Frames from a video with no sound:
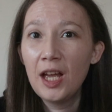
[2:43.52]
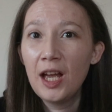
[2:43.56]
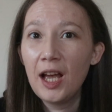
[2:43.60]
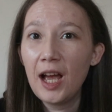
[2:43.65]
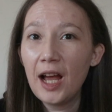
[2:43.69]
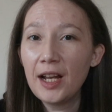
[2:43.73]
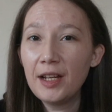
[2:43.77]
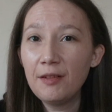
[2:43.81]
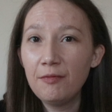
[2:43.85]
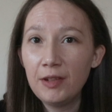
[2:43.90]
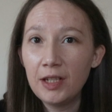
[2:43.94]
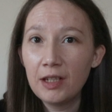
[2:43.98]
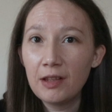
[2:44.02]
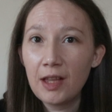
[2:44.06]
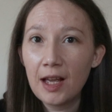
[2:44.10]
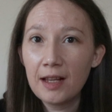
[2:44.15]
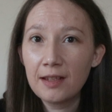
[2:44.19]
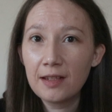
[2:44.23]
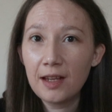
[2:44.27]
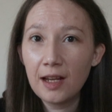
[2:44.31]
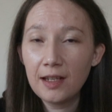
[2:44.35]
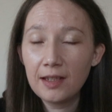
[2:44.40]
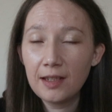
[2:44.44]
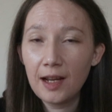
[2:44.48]
I didn't
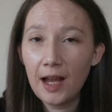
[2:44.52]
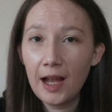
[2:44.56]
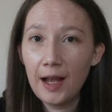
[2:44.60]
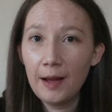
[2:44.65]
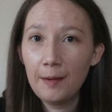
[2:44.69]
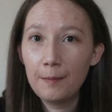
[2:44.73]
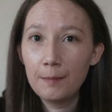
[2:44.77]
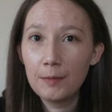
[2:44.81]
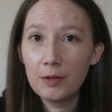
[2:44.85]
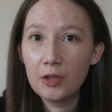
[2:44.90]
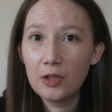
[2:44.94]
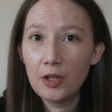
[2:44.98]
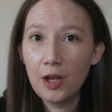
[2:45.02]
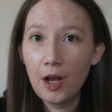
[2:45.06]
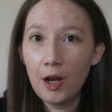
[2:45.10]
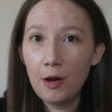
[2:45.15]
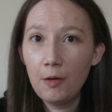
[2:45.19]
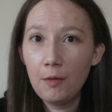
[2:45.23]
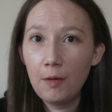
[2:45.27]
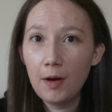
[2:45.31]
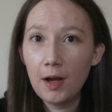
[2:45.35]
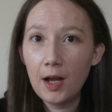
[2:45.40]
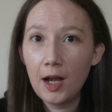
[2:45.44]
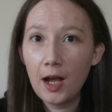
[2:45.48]
realise last time.
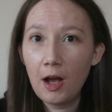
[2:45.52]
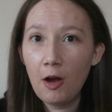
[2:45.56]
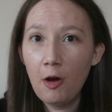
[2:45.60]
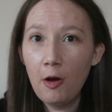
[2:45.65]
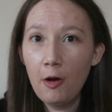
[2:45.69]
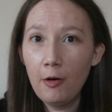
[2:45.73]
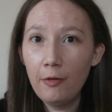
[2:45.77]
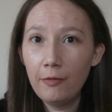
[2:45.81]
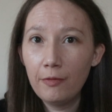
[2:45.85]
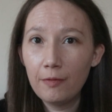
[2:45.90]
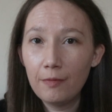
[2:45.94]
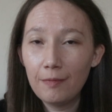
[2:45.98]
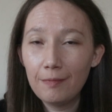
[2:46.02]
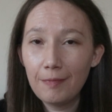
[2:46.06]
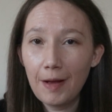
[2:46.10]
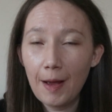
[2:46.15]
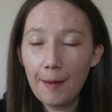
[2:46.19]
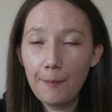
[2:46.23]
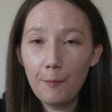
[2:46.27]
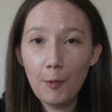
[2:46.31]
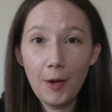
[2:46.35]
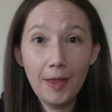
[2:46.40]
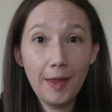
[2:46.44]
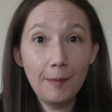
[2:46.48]
So I hope,
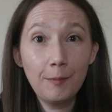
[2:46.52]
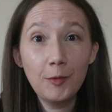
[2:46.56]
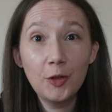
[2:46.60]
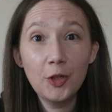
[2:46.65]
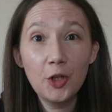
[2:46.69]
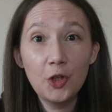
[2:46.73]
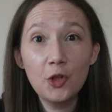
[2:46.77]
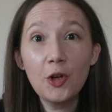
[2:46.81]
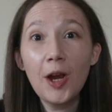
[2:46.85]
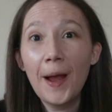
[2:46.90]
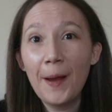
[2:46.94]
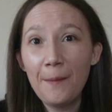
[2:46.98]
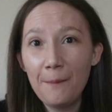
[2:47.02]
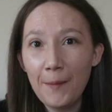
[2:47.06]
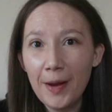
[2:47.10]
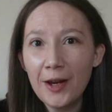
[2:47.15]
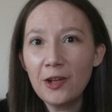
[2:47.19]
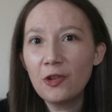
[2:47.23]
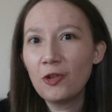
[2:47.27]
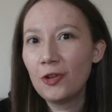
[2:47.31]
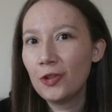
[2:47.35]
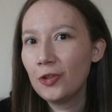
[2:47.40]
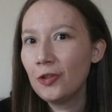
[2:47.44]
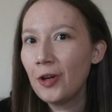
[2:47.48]
and well, I'm going to try and
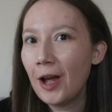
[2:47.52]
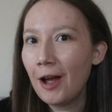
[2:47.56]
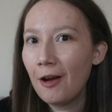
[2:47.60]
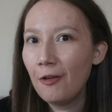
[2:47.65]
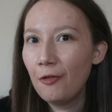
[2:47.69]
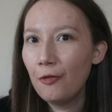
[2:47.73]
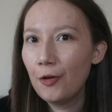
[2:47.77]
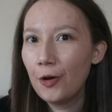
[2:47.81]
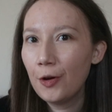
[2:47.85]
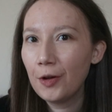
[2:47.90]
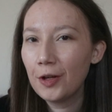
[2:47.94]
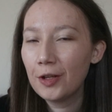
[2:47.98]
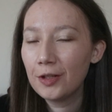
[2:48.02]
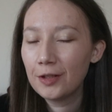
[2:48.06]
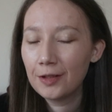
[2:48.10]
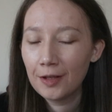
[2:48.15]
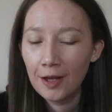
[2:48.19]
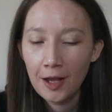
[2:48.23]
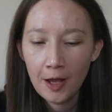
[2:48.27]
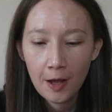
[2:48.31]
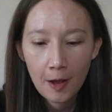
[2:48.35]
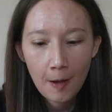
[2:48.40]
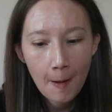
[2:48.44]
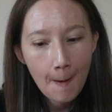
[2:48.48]
make sure it's not out of focus.
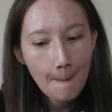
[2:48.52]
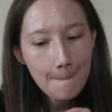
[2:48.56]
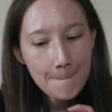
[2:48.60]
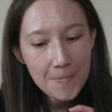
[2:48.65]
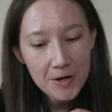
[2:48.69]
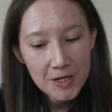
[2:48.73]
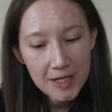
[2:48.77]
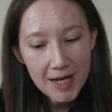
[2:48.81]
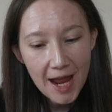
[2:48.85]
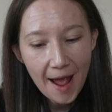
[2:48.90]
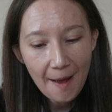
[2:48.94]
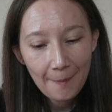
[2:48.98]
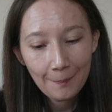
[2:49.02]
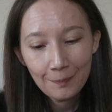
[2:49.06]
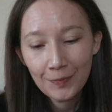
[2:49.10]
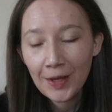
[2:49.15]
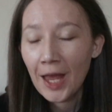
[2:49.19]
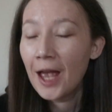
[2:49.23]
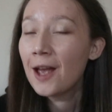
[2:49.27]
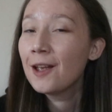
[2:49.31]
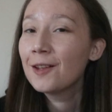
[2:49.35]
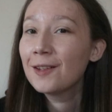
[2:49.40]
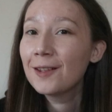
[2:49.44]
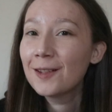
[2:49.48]
But yeah.
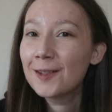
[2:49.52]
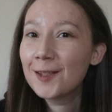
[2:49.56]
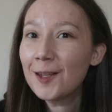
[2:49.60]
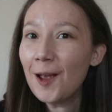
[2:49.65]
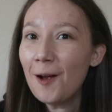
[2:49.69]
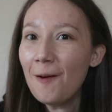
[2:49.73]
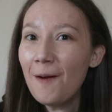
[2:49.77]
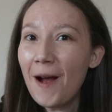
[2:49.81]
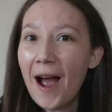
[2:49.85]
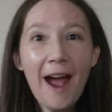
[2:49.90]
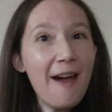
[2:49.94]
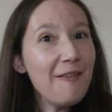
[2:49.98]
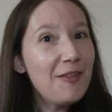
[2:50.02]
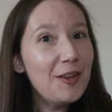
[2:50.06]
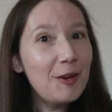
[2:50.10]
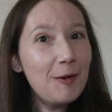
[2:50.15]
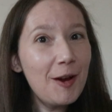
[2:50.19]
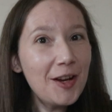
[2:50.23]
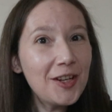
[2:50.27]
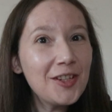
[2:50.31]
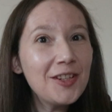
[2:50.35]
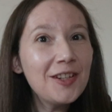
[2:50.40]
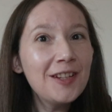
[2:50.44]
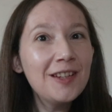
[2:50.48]
So I have the
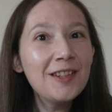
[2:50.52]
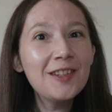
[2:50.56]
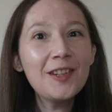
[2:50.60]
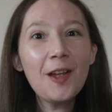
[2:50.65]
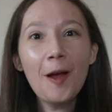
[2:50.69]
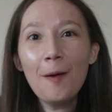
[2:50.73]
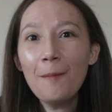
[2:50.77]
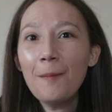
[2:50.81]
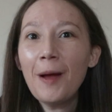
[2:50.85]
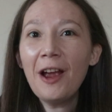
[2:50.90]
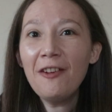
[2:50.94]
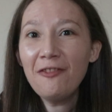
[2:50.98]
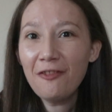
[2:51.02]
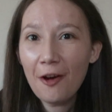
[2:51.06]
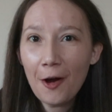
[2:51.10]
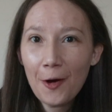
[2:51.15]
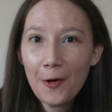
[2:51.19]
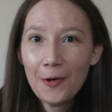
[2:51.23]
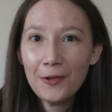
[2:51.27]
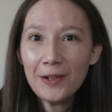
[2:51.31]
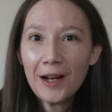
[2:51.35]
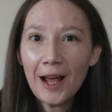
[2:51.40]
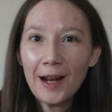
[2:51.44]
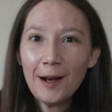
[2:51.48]
questions on my
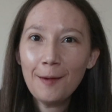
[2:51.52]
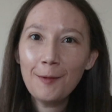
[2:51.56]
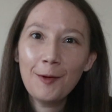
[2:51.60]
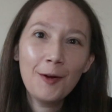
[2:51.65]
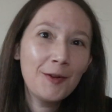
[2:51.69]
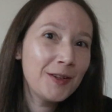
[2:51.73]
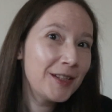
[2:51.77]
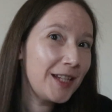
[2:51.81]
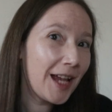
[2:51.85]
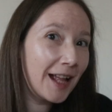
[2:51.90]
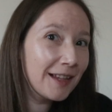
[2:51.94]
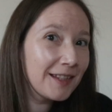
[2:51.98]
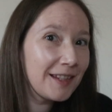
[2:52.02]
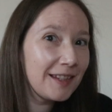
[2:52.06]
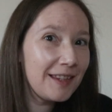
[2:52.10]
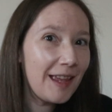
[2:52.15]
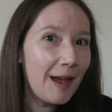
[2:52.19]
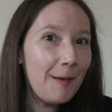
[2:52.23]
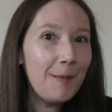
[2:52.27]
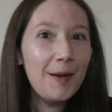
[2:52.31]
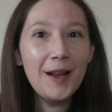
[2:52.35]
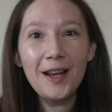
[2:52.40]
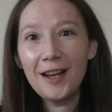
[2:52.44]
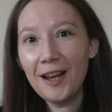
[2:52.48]
phone and I'm going to answer
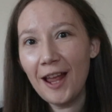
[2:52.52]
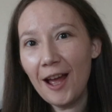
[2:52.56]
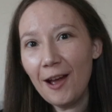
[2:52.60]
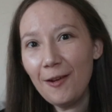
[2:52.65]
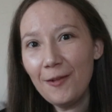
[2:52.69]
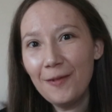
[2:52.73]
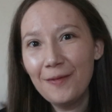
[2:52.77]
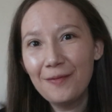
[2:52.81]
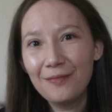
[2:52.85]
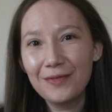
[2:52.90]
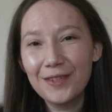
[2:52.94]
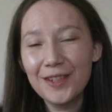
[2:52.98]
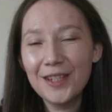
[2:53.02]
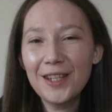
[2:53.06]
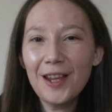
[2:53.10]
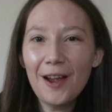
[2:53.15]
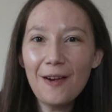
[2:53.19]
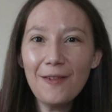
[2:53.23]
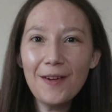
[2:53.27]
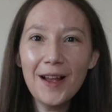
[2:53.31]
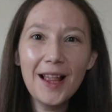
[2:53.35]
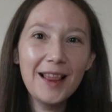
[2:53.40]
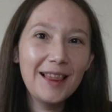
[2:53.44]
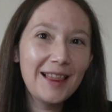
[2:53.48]
them now.
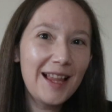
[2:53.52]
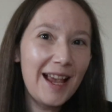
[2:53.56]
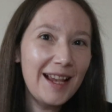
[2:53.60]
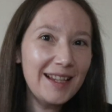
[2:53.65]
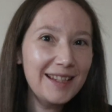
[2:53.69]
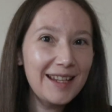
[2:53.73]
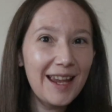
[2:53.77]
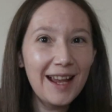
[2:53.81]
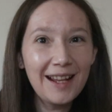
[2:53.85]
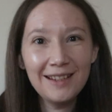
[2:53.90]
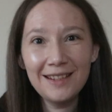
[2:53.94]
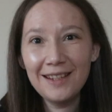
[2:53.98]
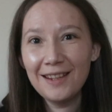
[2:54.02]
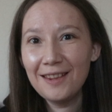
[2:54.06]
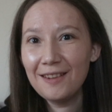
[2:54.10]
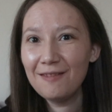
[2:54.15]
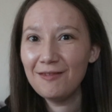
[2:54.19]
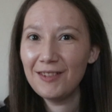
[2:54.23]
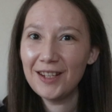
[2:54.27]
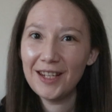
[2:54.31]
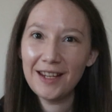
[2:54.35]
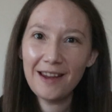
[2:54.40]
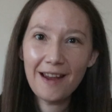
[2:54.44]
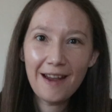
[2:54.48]
So let's get into the
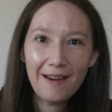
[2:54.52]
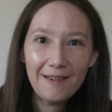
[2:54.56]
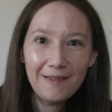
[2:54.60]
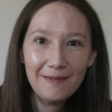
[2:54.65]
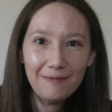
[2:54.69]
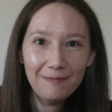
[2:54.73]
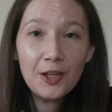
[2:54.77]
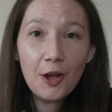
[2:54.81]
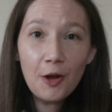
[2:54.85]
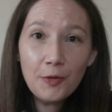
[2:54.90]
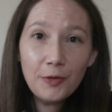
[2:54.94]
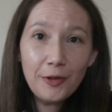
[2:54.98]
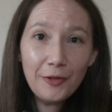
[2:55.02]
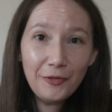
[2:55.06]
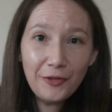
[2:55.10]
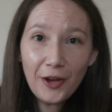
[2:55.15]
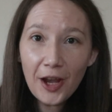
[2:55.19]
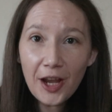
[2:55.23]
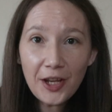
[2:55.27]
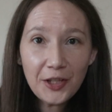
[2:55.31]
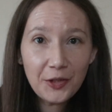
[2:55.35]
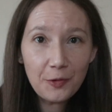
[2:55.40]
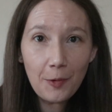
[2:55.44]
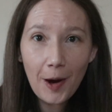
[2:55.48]
video. So the
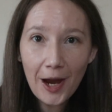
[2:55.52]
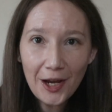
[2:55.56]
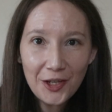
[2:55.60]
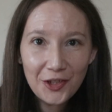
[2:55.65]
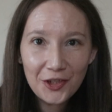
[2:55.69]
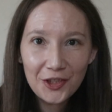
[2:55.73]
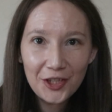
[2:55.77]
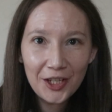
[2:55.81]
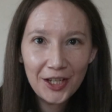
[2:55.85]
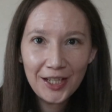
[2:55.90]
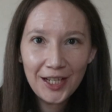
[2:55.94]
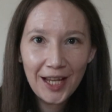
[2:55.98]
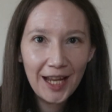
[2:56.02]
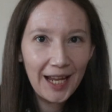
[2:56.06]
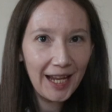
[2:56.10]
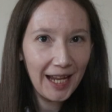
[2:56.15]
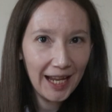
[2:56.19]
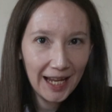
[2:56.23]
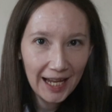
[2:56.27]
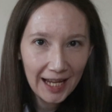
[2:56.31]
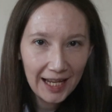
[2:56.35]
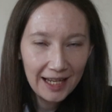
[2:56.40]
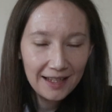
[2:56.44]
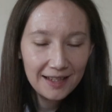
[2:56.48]
first question
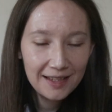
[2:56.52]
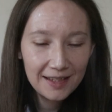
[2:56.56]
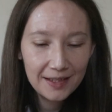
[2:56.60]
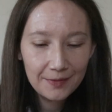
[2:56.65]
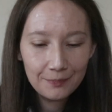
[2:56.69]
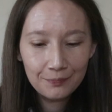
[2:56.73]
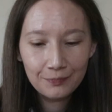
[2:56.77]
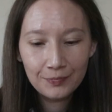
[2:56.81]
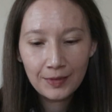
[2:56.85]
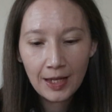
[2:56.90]
is,